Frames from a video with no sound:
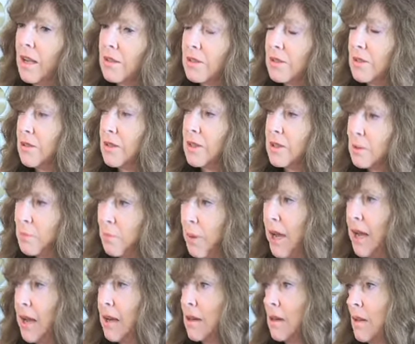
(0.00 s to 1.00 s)
to
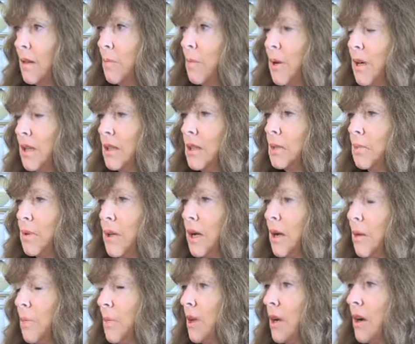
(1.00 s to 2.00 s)
expand the money
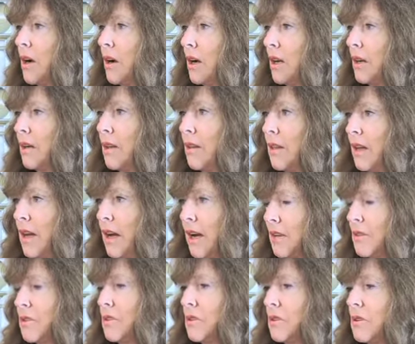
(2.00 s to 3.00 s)
supply beyond the
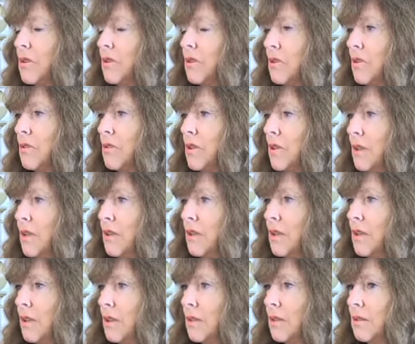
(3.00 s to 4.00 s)
actual gold
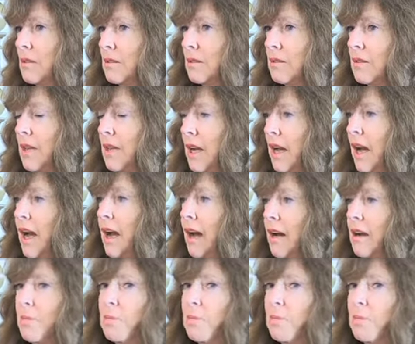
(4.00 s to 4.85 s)
that they had.